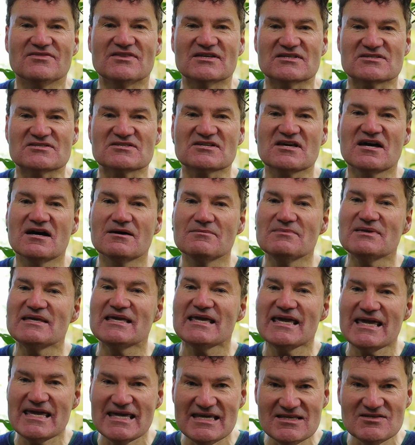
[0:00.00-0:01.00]
that's
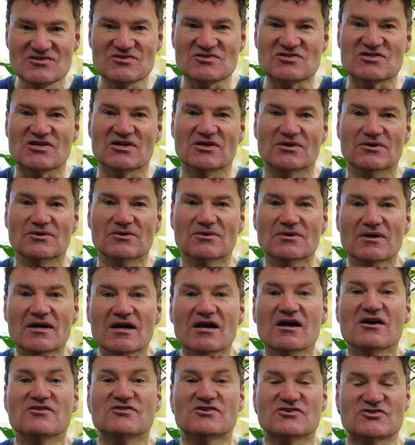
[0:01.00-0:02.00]
coming into
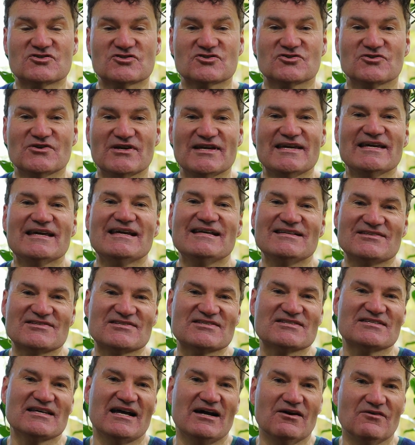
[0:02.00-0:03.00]
the tree
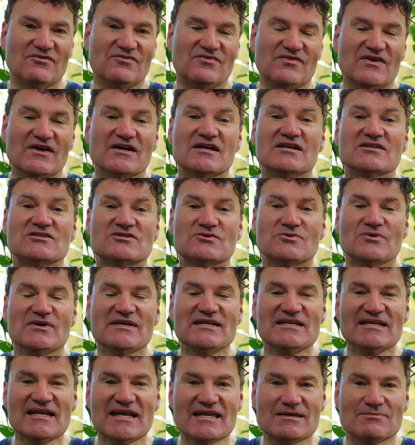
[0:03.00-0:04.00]
itself to
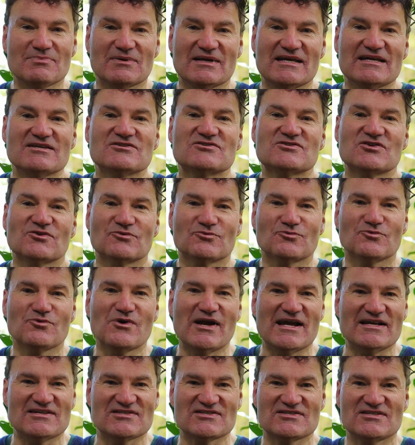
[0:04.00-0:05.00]
enable it to
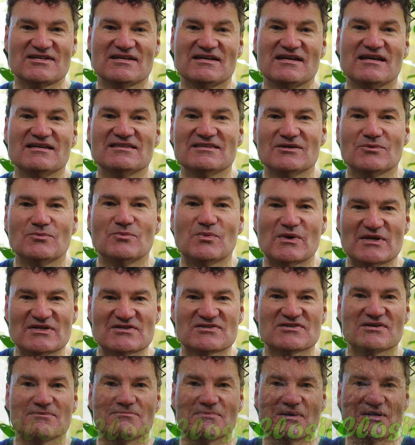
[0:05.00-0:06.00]
rest in the
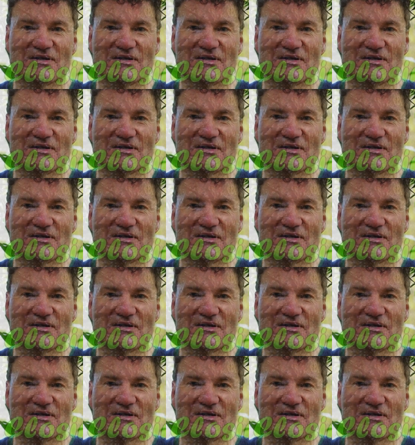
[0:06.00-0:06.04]
winter